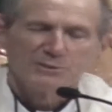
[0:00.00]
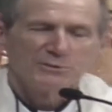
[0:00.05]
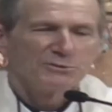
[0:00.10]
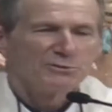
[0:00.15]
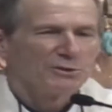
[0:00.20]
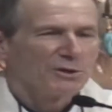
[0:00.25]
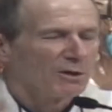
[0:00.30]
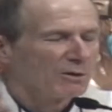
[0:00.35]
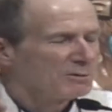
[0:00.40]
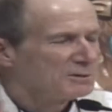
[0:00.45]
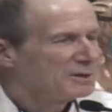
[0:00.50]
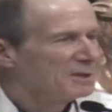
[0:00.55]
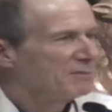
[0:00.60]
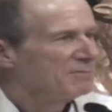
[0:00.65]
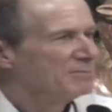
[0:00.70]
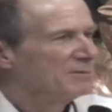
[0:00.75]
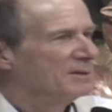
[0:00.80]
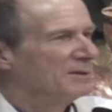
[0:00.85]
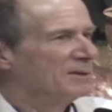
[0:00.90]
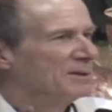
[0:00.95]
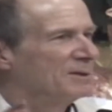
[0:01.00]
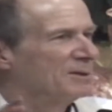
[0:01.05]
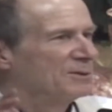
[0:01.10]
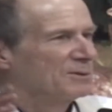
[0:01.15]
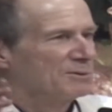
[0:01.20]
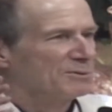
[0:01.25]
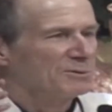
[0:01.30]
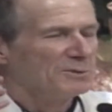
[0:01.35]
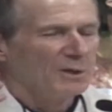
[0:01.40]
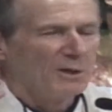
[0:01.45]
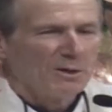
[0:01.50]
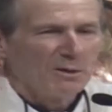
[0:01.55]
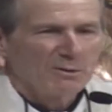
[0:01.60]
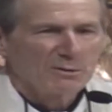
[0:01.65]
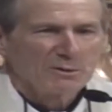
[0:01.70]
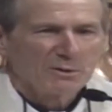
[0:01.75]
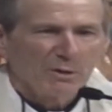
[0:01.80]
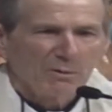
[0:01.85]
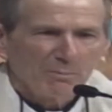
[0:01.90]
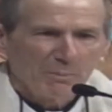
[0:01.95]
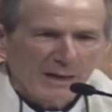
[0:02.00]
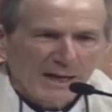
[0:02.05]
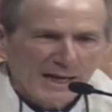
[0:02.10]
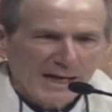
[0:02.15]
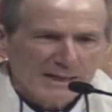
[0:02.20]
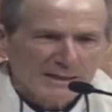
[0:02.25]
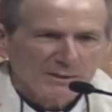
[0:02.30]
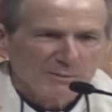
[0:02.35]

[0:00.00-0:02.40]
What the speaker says: Joseph, don't go back